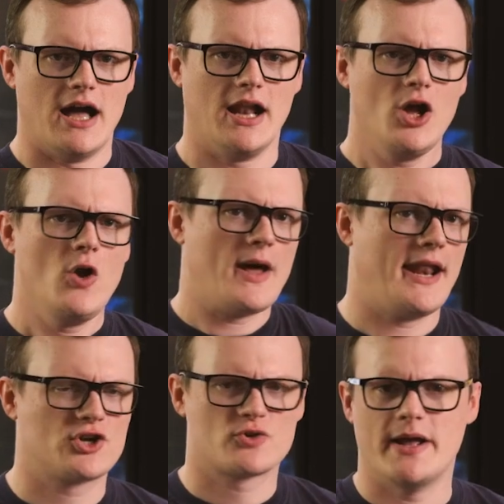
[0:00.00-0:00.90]
Hello,
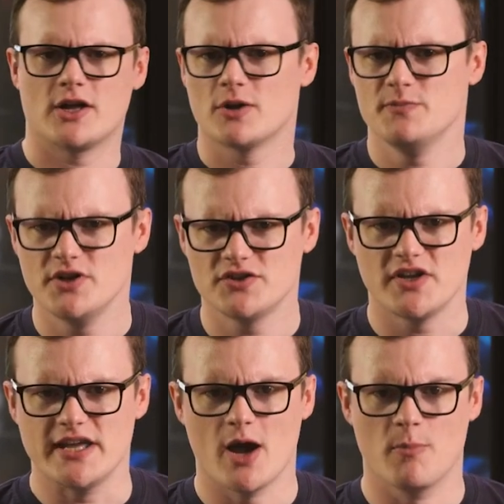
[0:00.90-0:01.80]
Electromaker
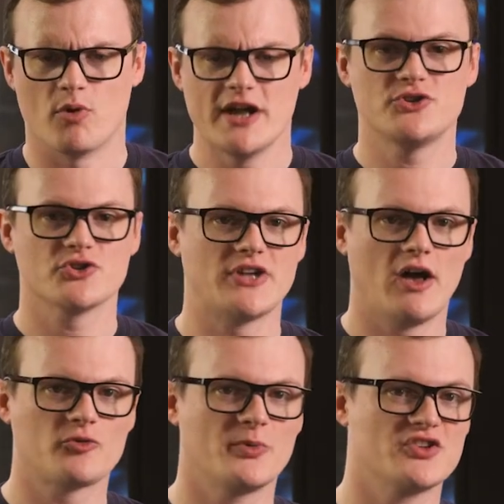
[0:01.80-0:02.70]
community. Brace
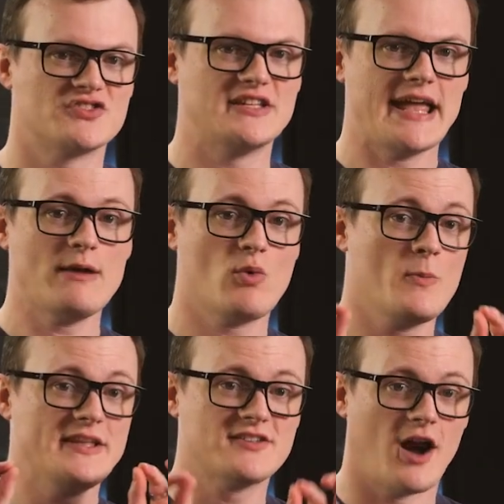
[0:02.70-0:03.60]
yourselves because today
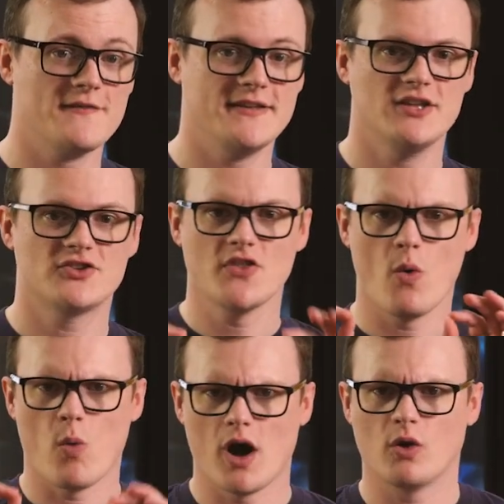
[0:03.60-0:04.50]
we'll be diving into the
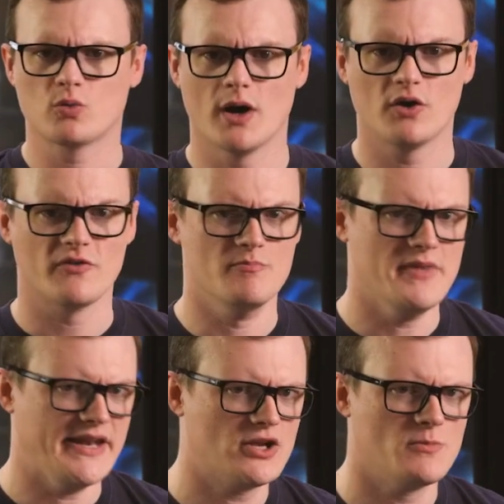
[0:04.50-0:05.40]
wild world of mini